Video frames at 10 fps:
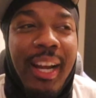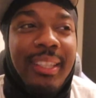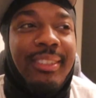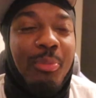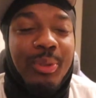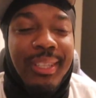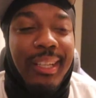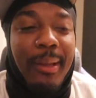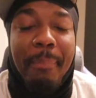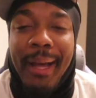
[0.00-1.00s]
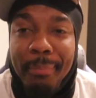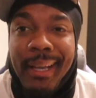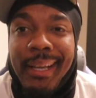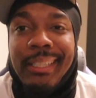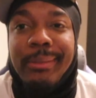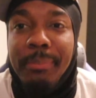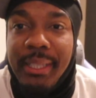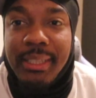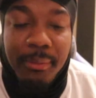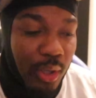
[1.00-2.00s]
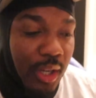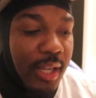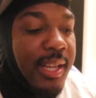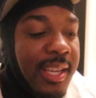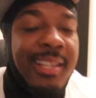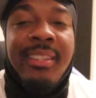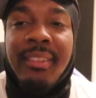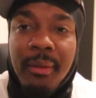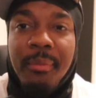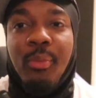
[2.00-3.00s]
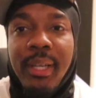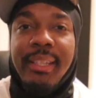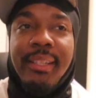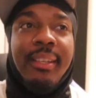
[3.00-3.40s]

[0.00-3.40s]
It's almost like a Popeye's biscuit, bro. It needs something with it.